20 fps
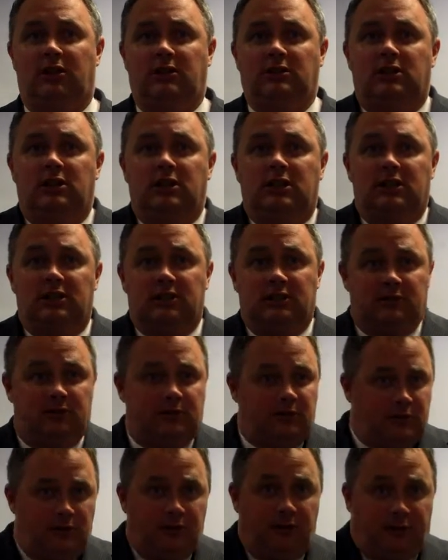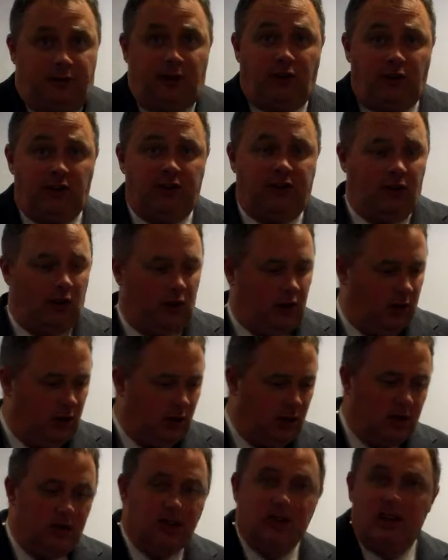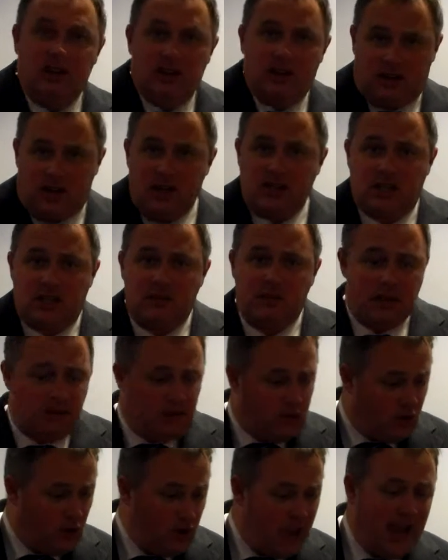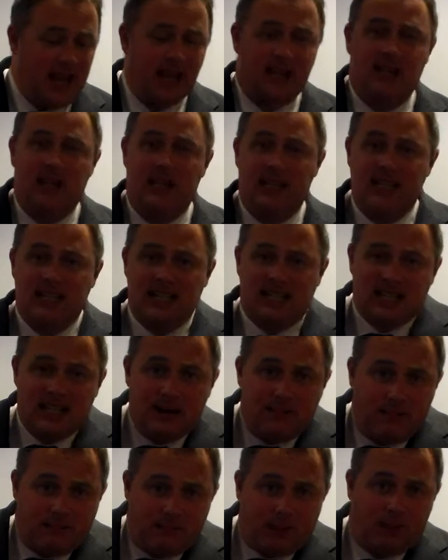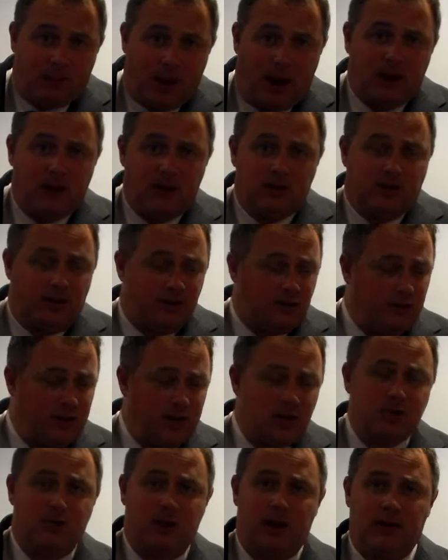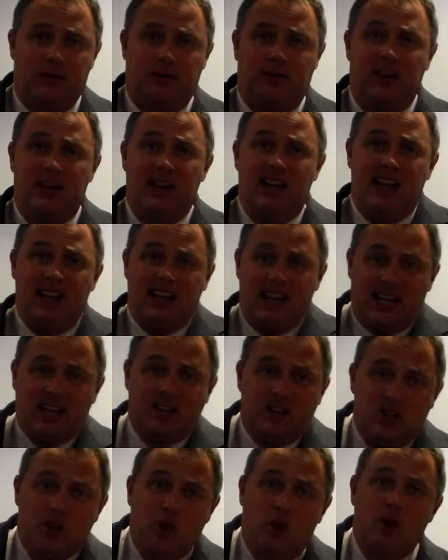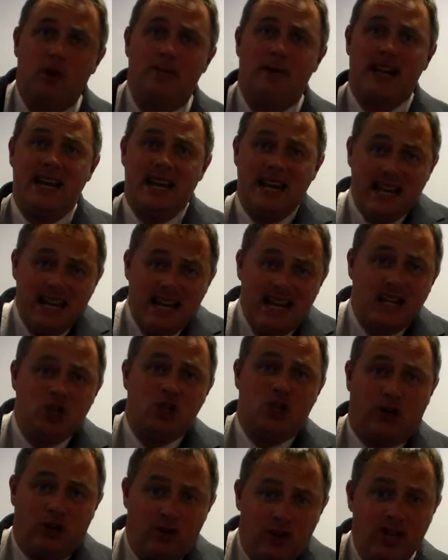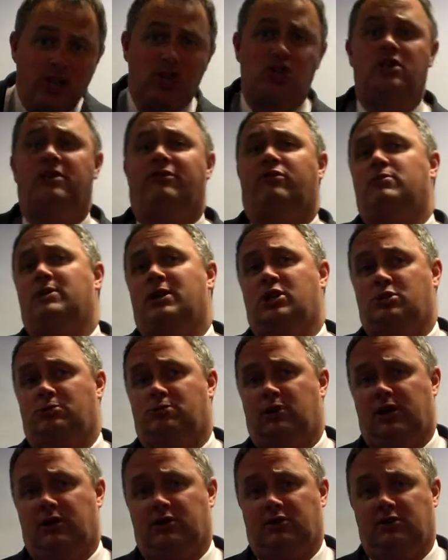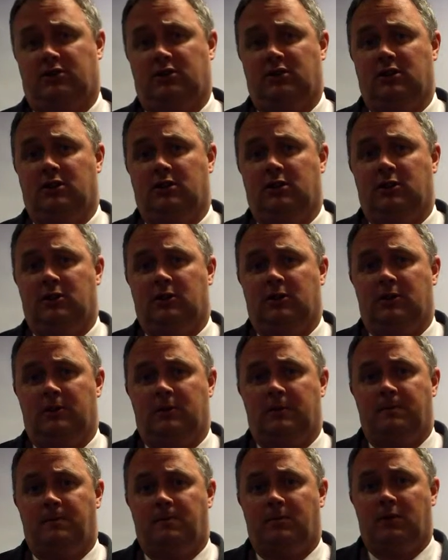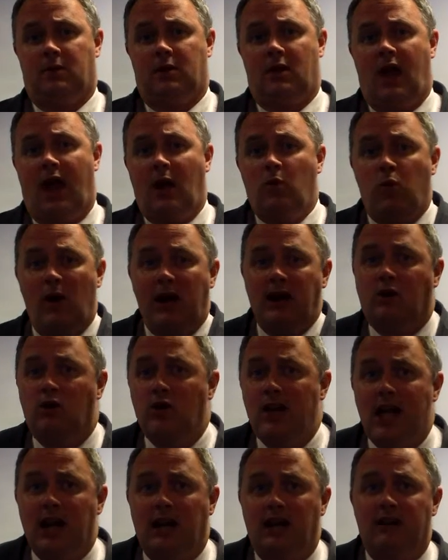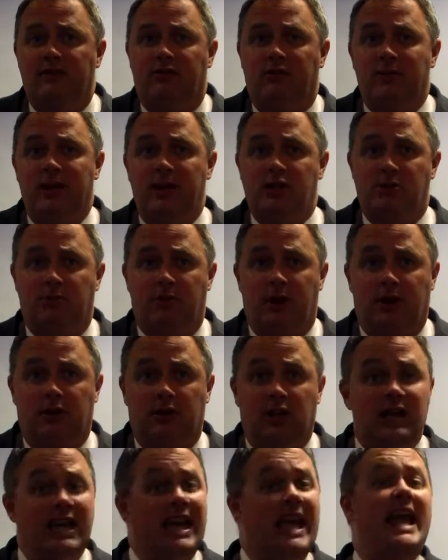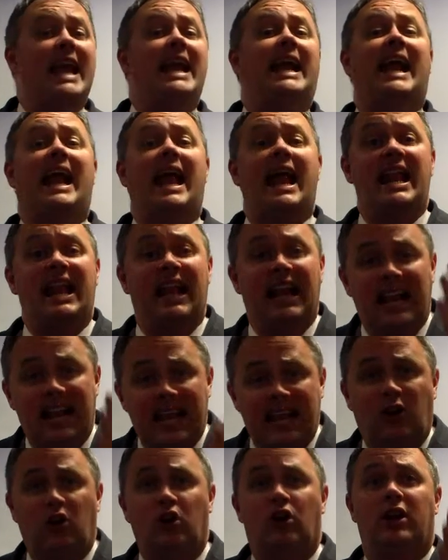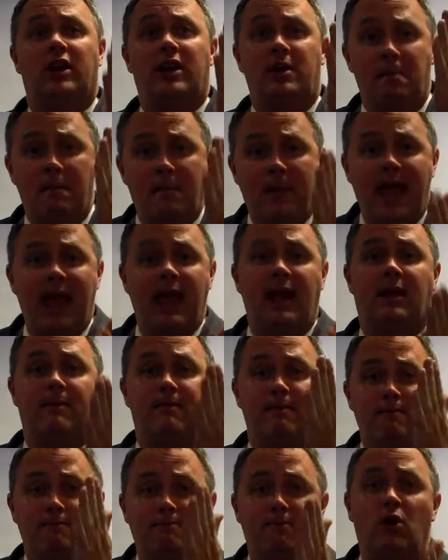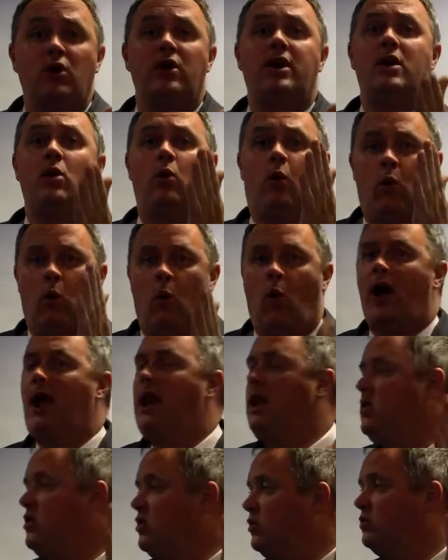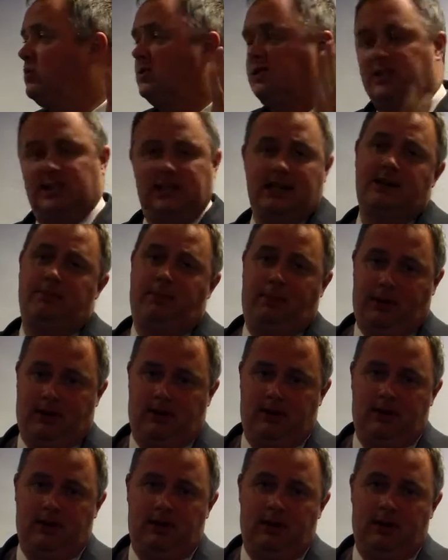Well, first of all, these can be created products, information products. They can solely be lead generation information products. A well-created information product, it can literally make money while you sleep.